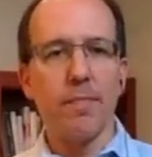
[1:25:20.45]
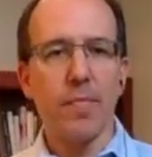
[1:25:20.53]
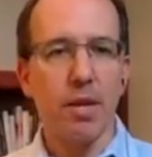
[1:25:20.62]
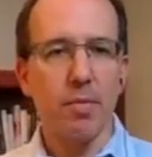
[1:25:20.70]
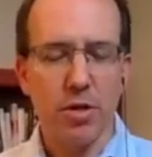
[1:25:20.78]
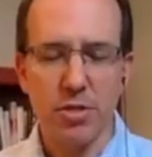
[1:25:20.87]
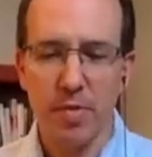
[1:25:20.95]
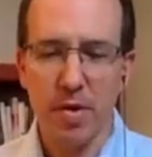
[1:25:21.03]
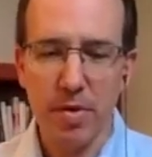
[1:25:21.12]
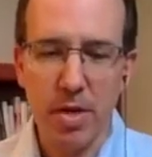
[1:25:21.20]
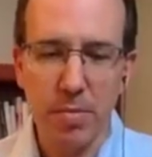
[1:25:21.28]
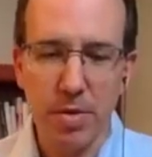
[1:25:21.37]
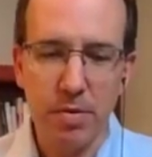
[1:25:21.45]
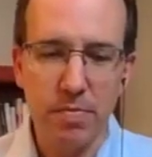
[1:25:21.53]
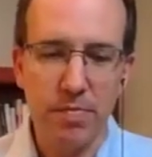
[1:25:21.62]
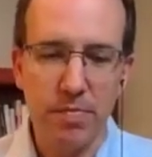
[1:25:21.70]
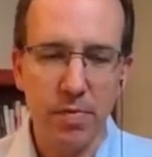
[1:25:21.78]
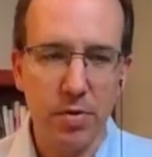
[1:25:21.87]
Marcia, maybe I'll come to
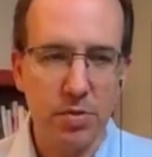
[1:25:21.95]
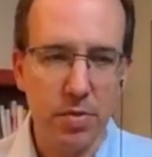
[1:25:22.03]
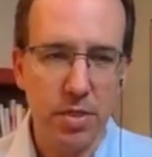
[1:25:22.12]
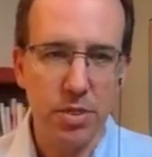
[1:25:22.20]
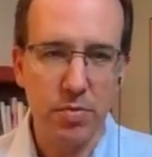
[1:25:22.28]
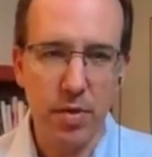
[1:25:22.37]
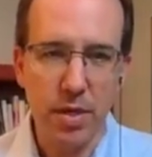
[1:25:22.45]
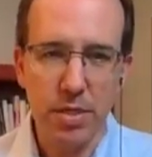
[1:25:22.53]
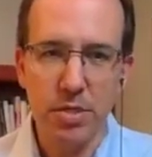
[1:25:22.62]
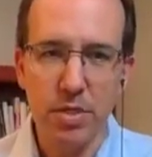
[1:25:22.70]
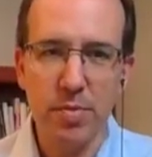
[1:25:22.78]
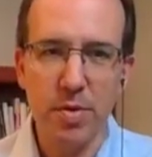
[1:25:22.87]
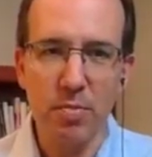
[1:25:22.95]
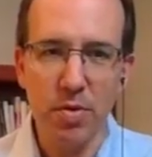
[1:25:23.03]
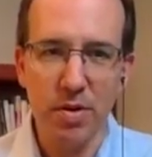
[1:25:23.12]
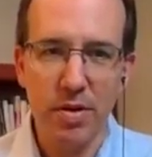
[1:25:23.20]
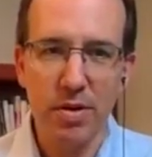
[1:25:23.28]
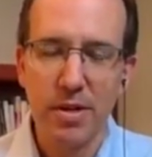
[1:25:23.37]
you first with this one. And this is a little bit
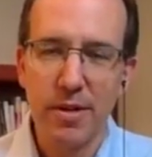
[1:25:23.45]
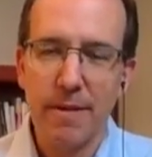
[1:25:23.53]
more